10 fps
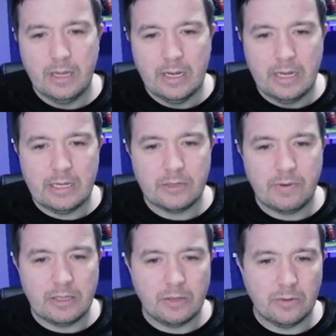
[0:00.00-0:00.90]
Here's
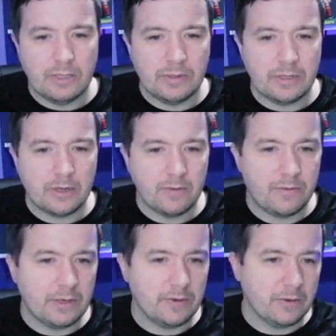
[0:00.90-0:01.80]
Aurelio here with
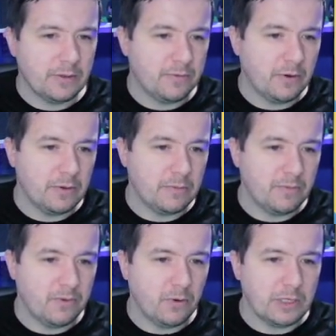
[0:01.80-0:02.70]
a, with a throw in.
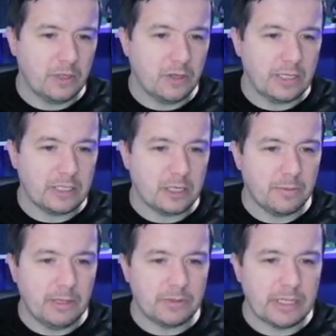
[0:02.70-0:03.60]
Throws it long into
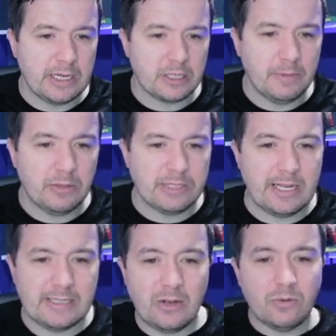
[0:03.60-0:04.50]
Camello's Size. Camello's
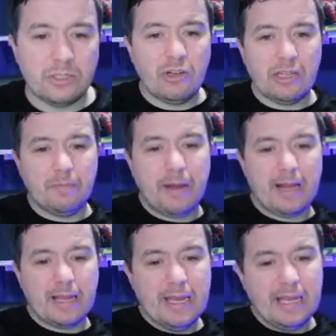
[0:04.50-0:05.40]
Size, it goes straight at the
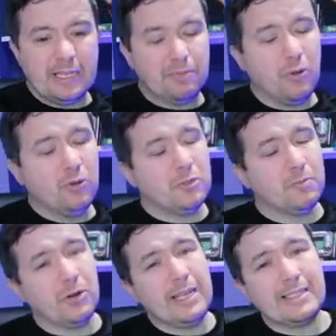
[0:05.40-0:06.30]
back. It's Puncheon, but
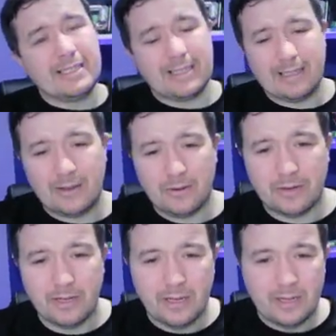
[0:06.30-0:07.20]
it is disallowed.
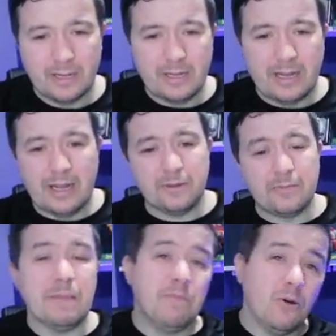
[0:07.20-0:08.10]
It was
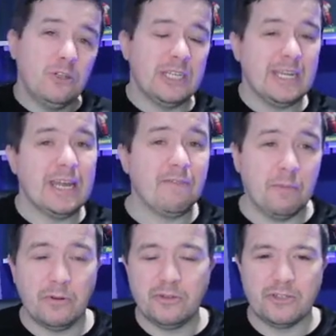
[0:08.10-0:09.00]
me punching the air for
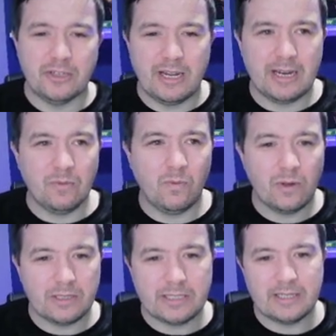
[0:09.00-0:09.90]
Puncheon, and it
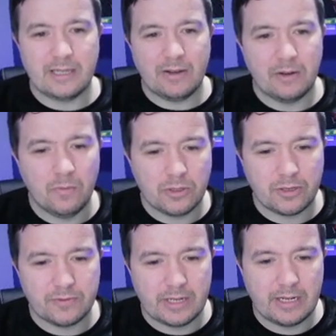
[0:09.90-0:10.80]
was disallowed. He was
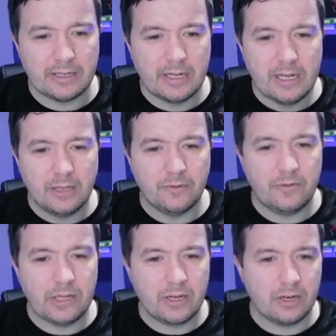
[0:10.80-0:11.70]
offside. The
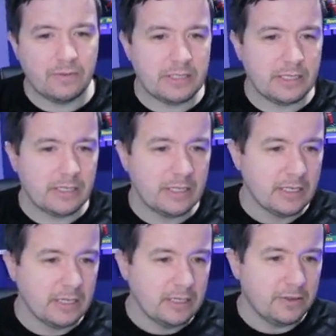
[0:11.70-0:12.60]
flick on, obviously.
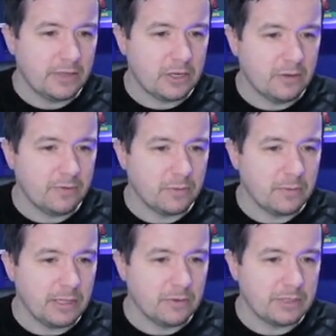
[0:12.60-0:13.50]
The flick on from
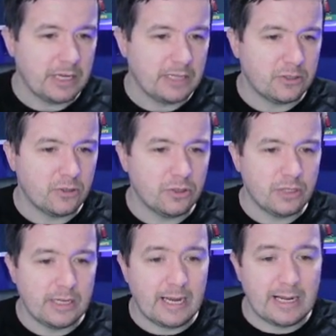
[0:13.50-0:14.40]
Camello's Size does
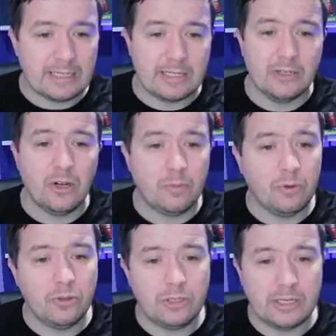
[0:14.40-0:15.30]
it actually not
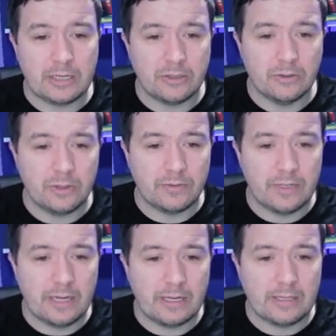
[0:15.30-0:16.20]
Puncheon, actually, it was
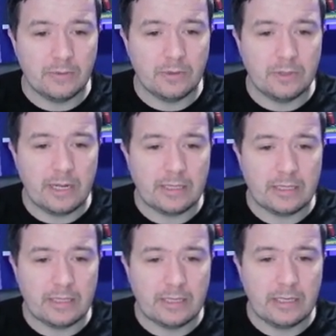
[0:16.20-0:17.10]
offside. It was
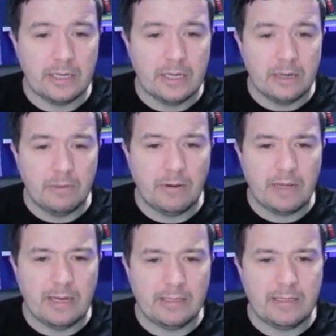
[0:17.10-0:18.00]
actually
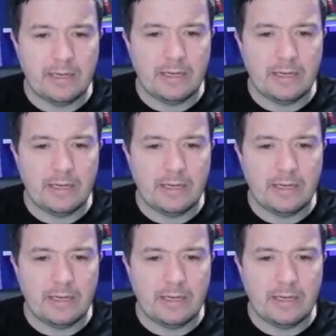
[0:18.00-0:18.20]
Berrigade, is that?